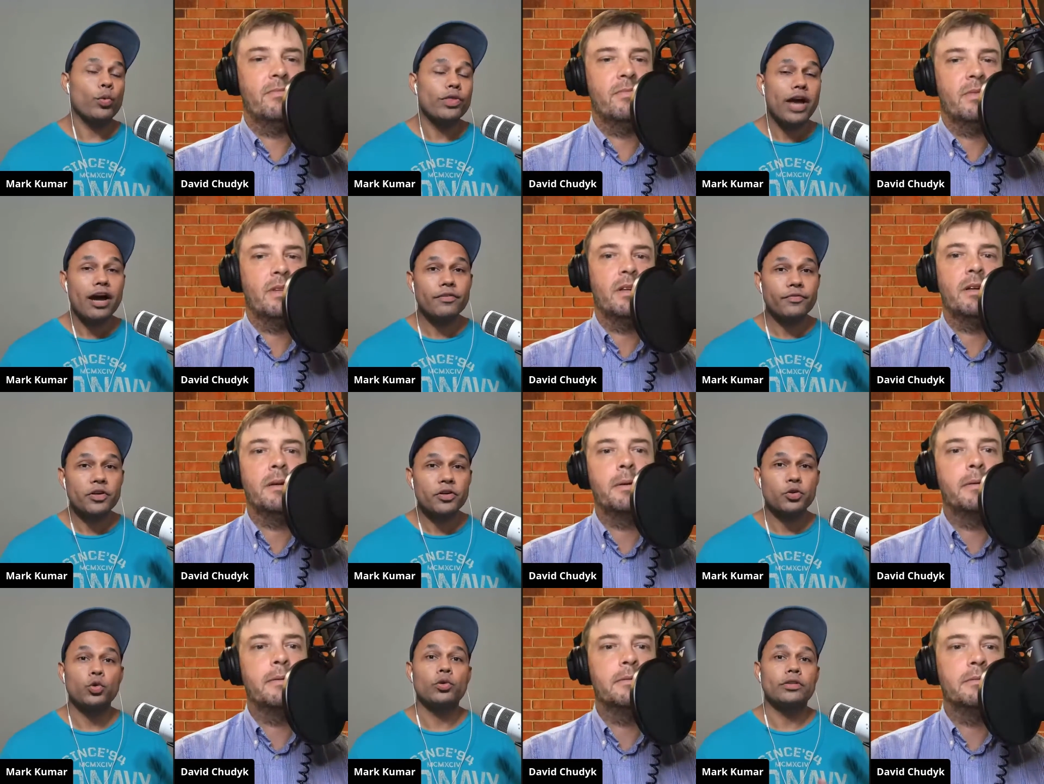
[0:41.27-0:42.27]
Speaker 1: without any
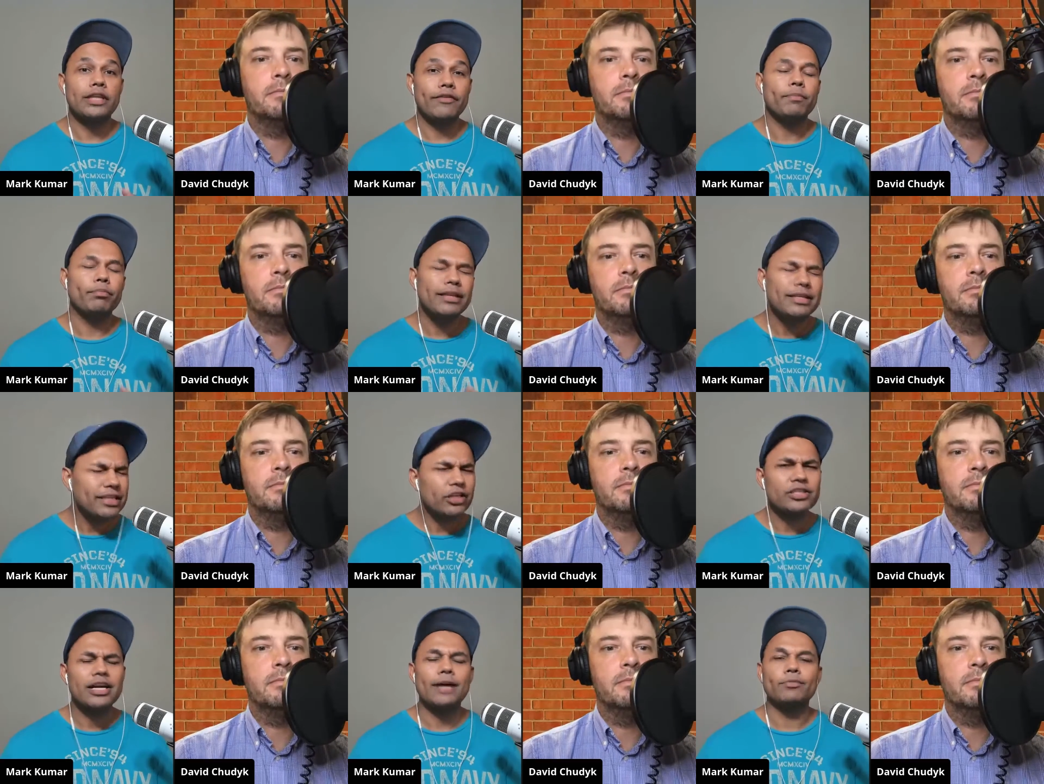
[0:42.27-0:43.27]
further ado, David, please
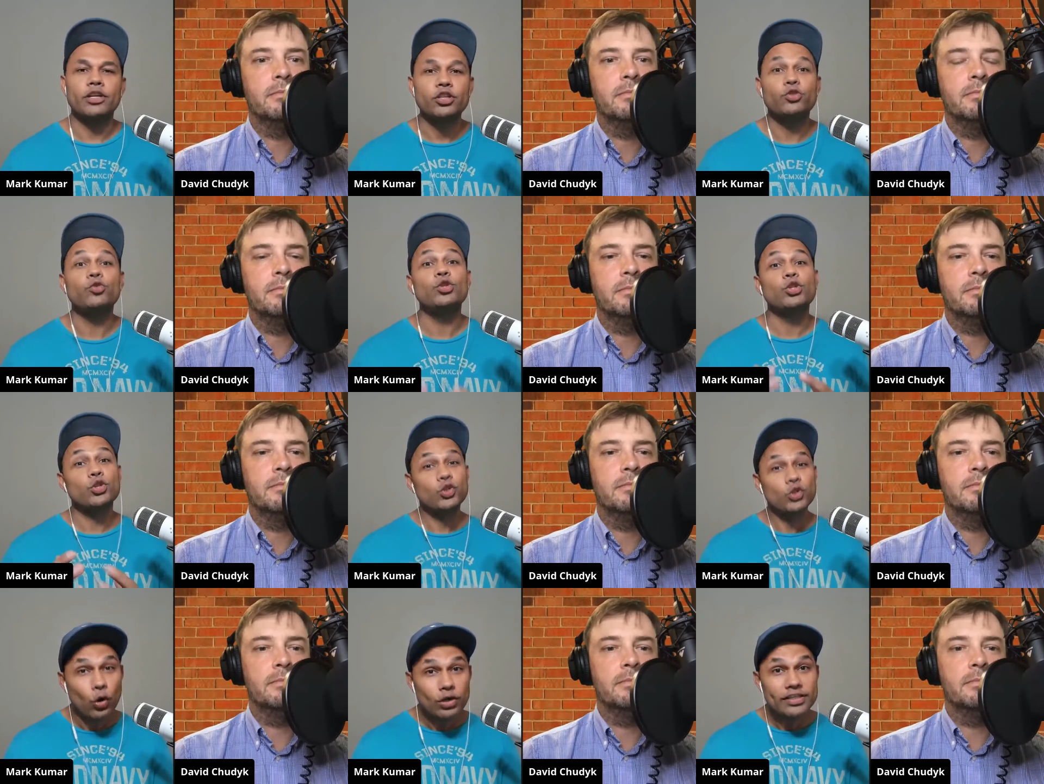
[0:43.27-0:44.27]
take your time to introduce
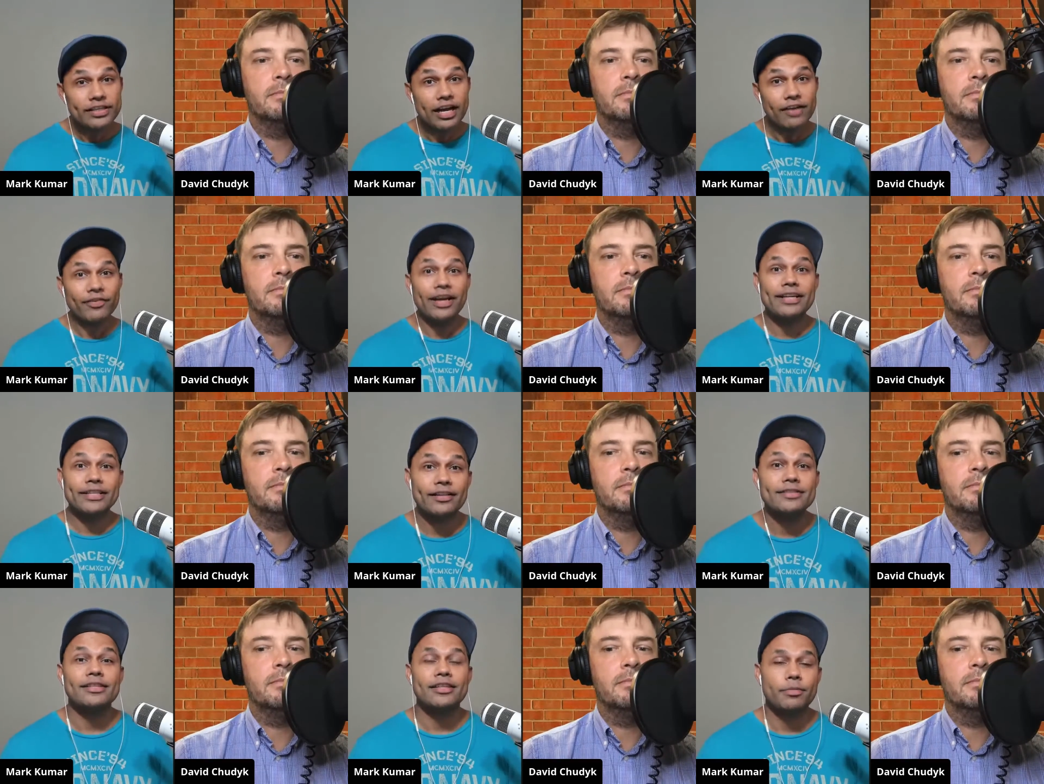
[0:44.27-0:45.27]
yourself and
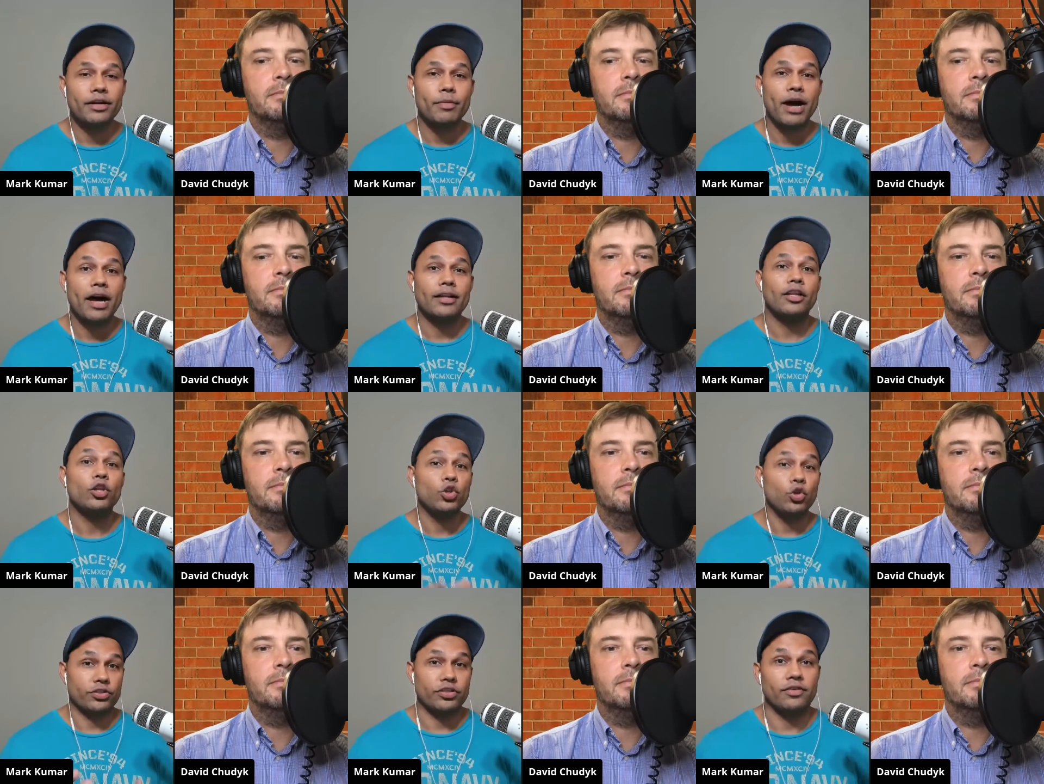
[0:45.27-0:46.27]
tell us a little bit about
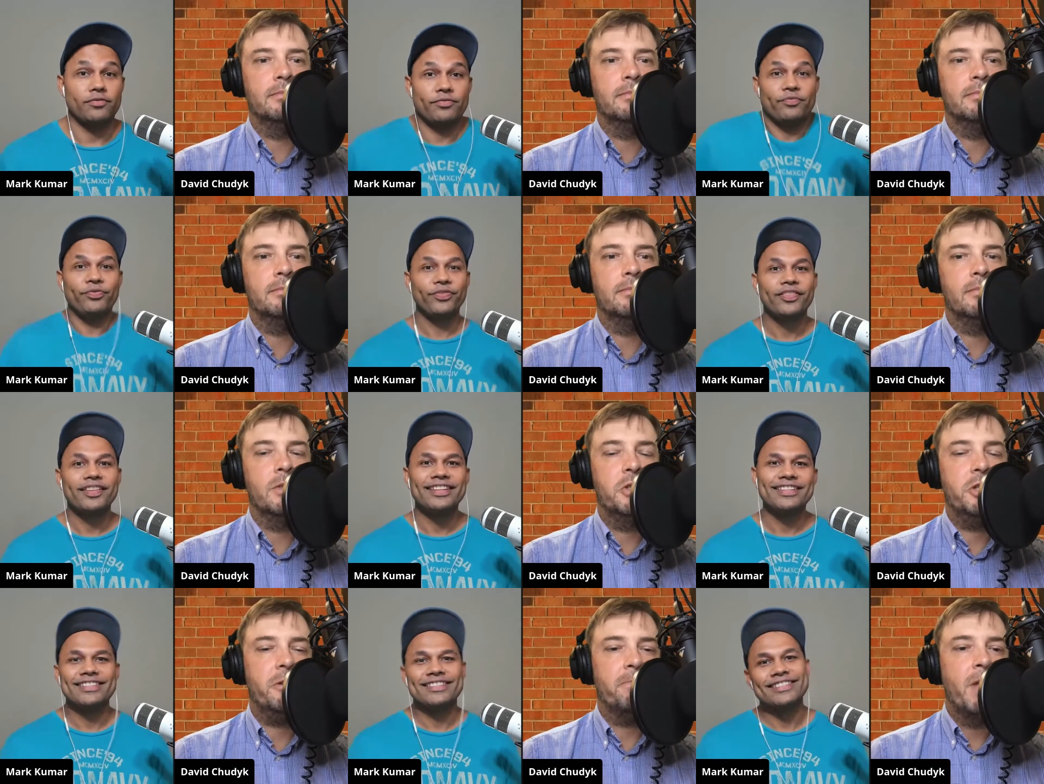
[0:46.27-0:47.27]
yourself.
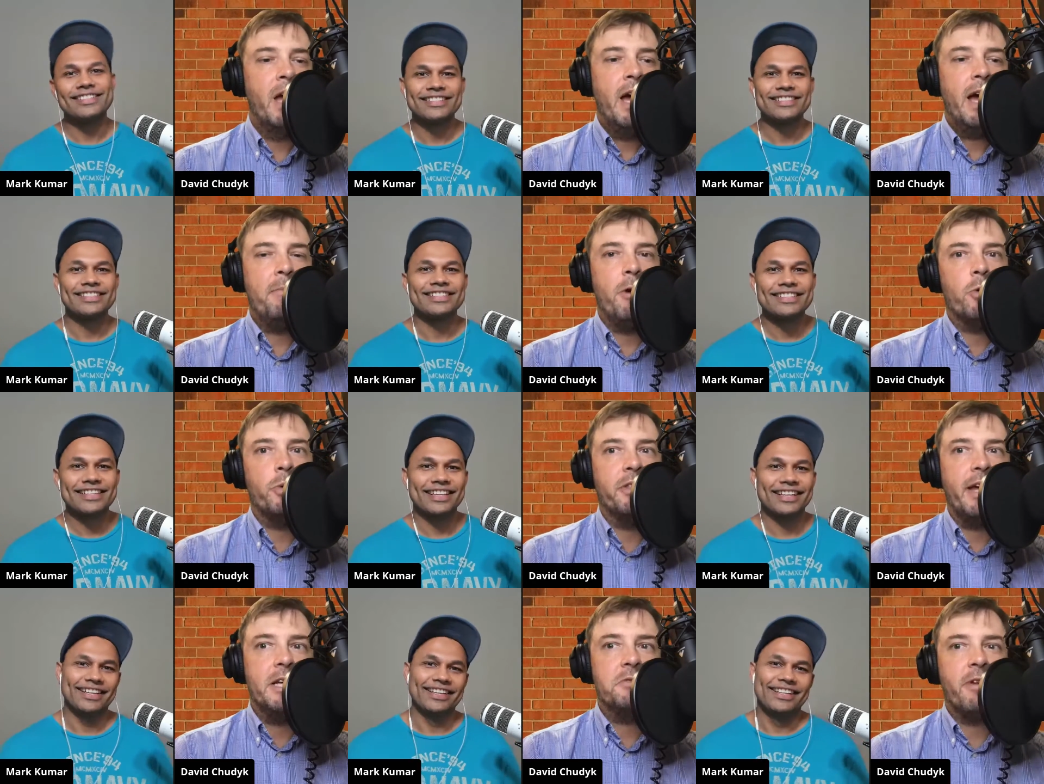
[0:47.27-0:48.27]
Speaker 2: Sure. Hey, Mark. Well,
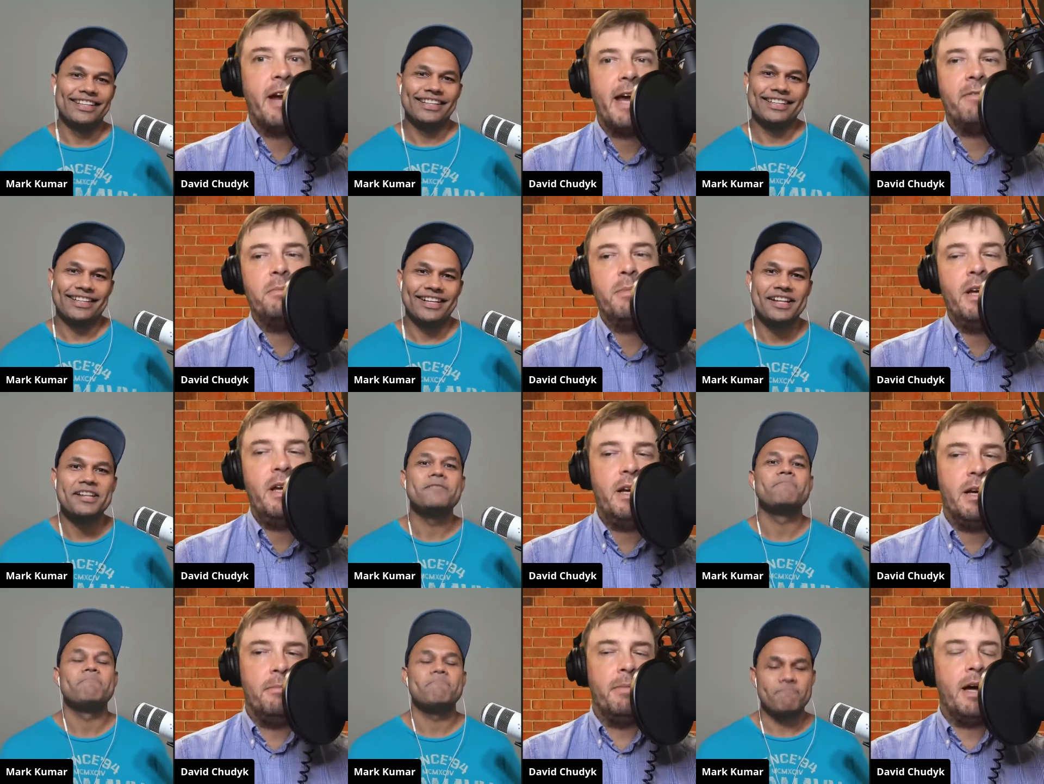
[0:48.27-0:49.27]
thanks for having me.
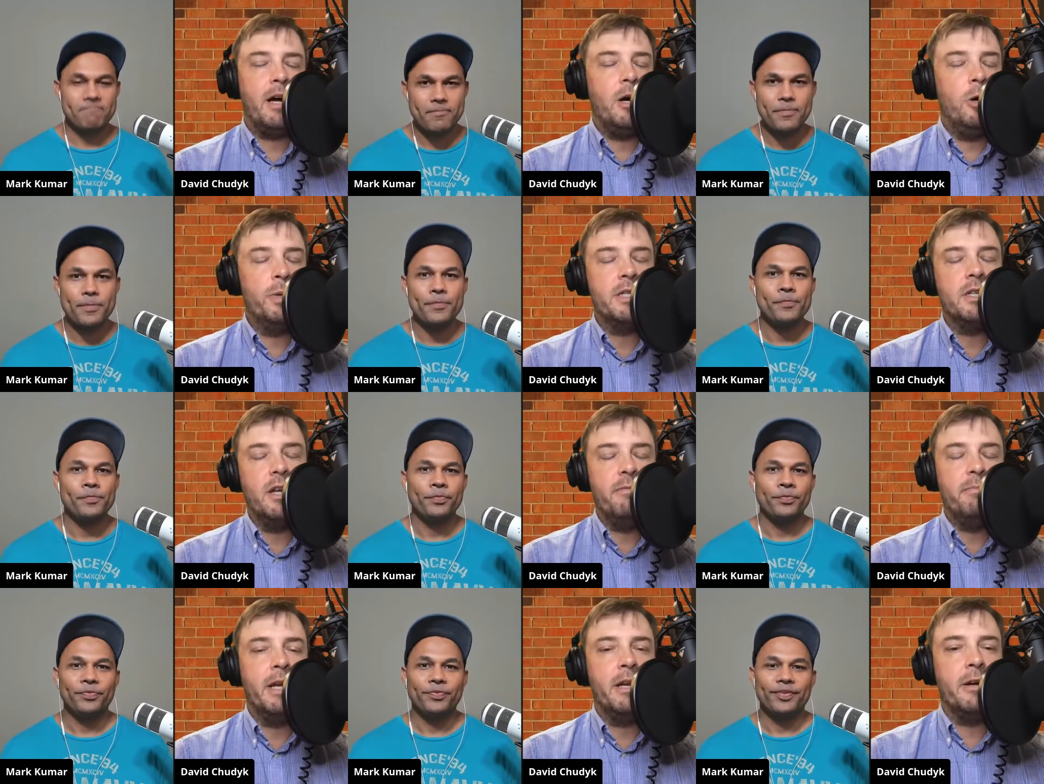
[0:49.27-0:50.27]
Um, I always
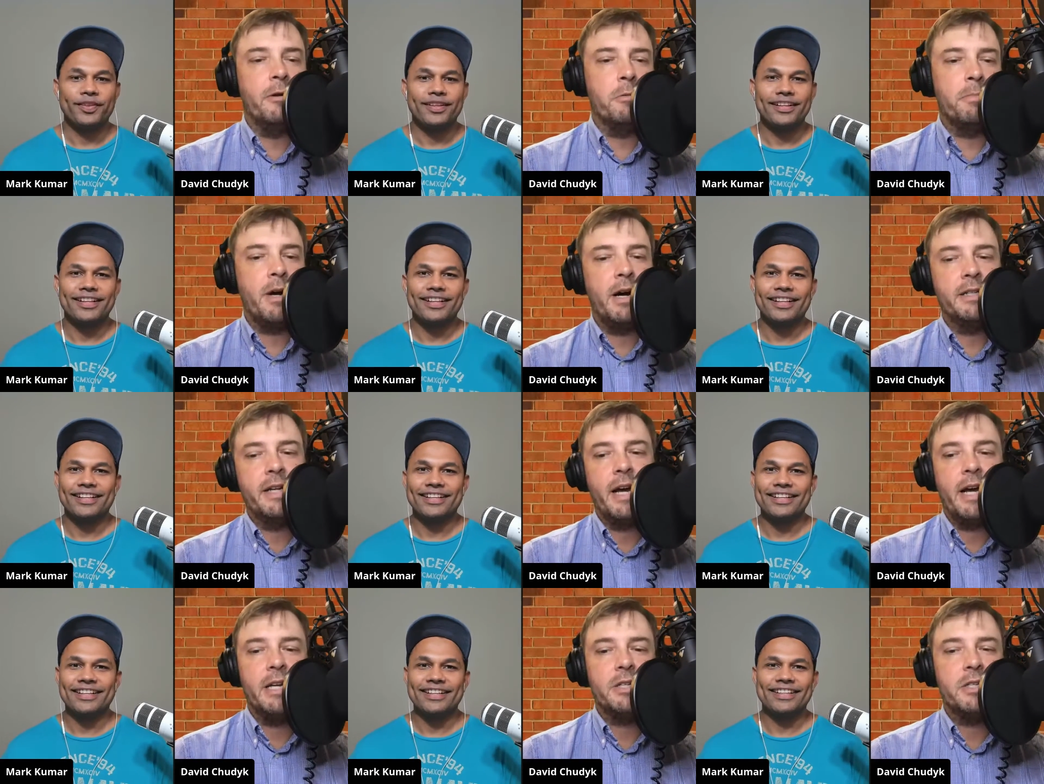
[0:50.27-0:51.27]
love being on other
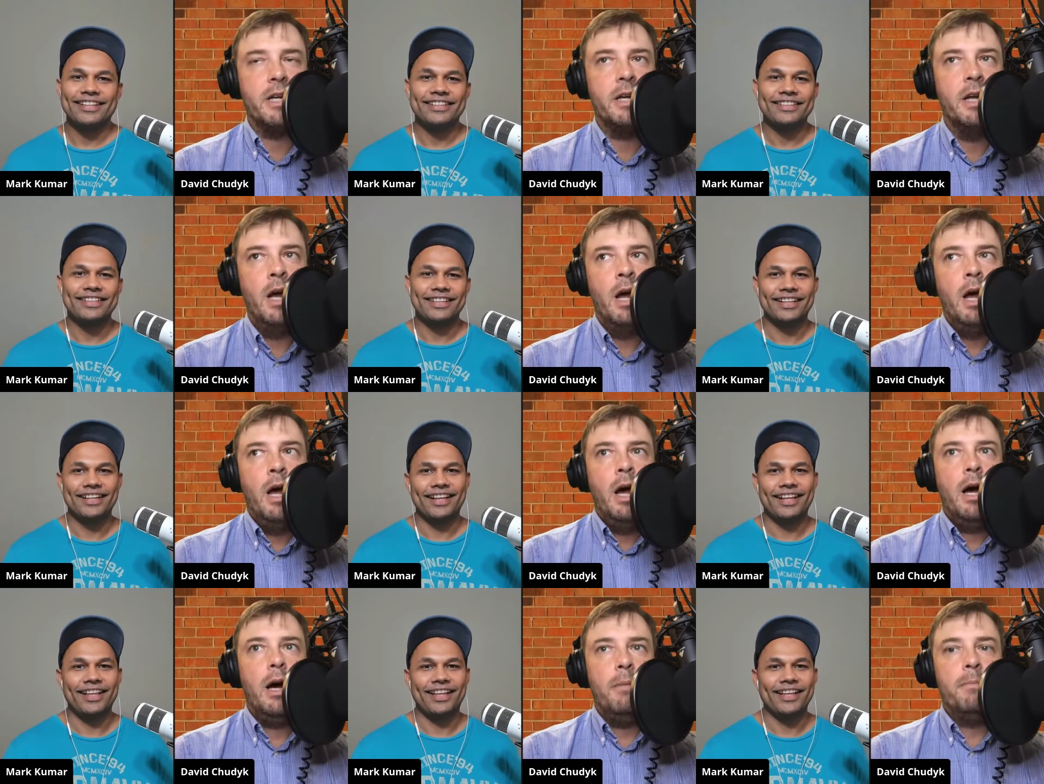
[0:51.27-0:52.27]
podcasts. And
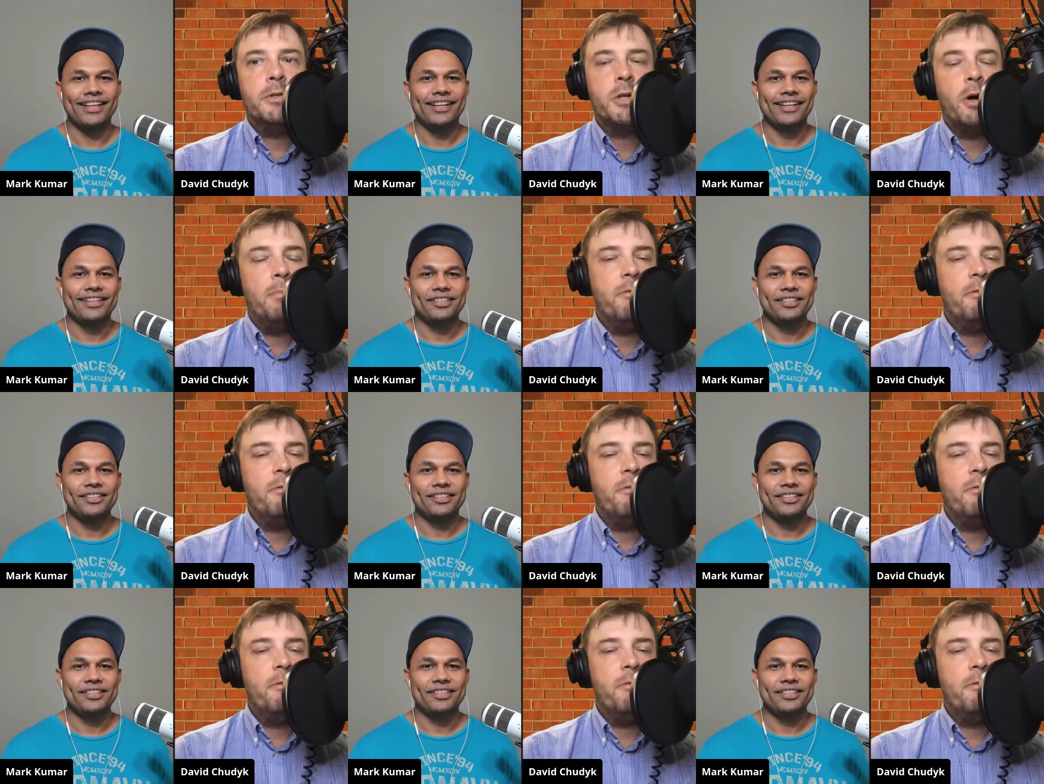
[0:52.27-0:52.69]
Um, so I'm a